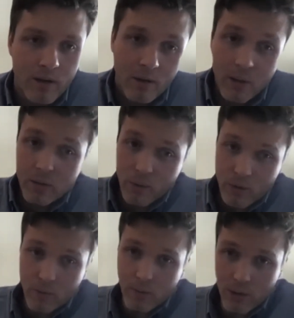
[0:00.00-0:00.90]
So the question
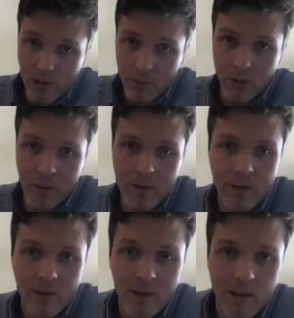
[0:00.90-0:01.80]
was post-deployment,
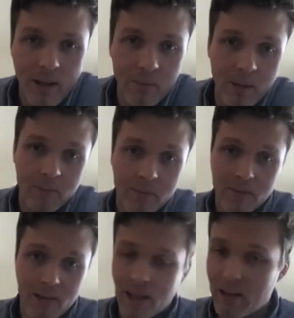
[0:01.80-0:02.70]
but
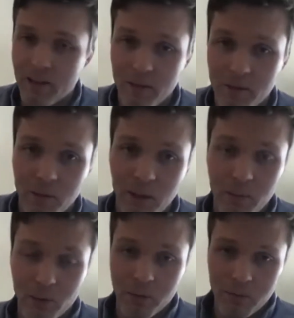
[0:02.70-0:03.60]
I think that the main
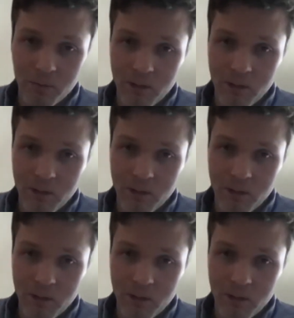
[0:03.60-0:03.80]
point,